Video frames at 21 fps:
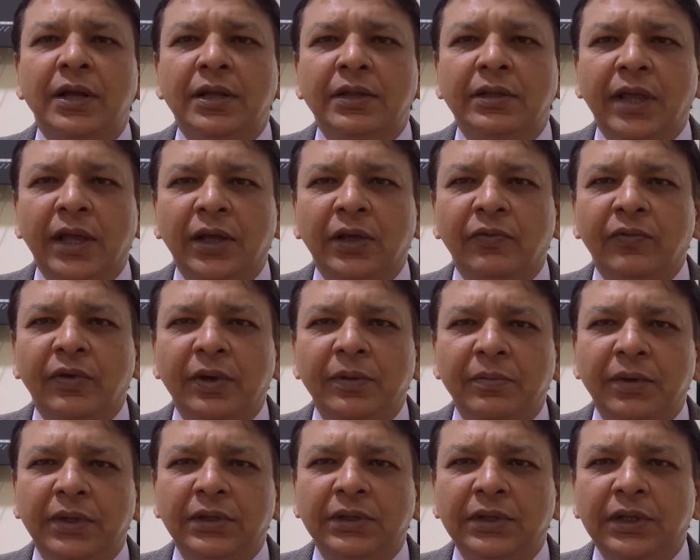Thank you very
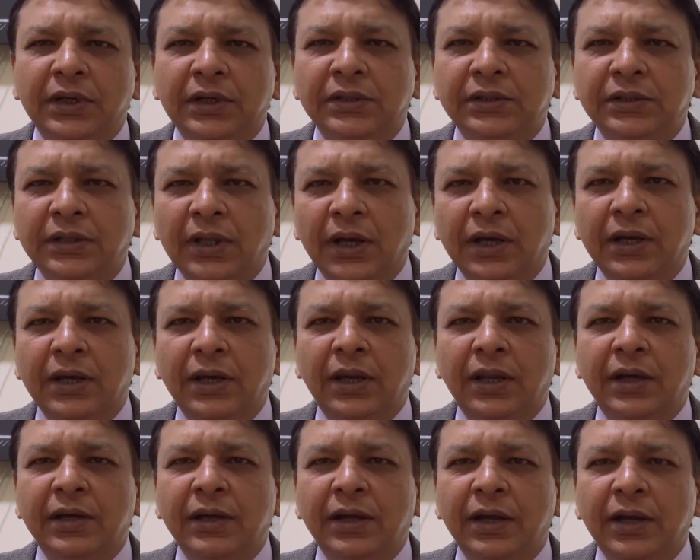much.
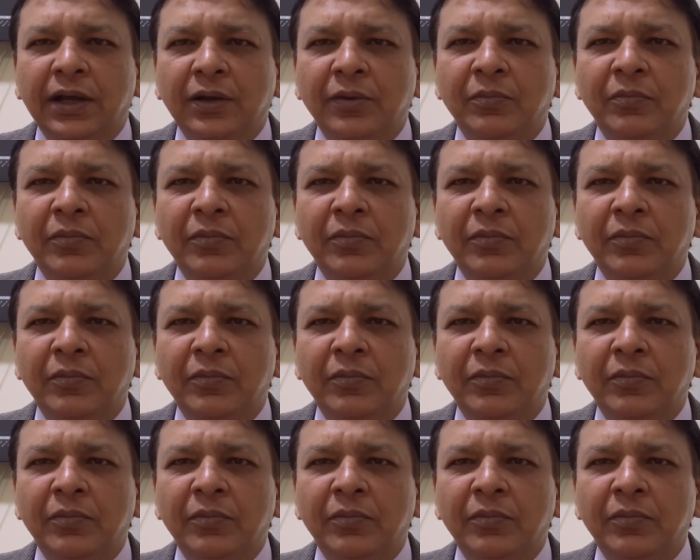Jazakallah khair. May